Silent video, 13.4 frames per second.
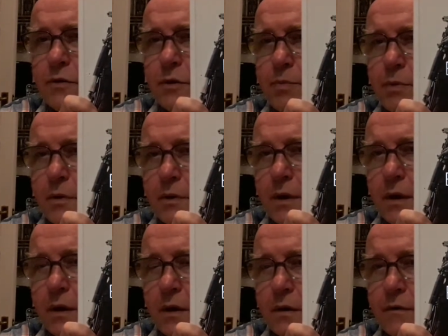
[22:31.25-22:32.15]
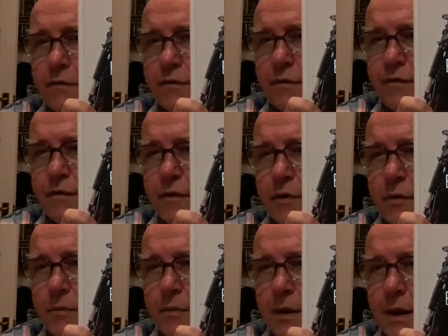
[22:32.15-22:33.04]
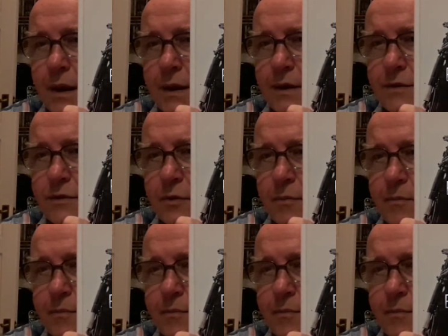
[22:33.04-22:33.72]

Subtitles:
your book, The Art of the Film Elysium.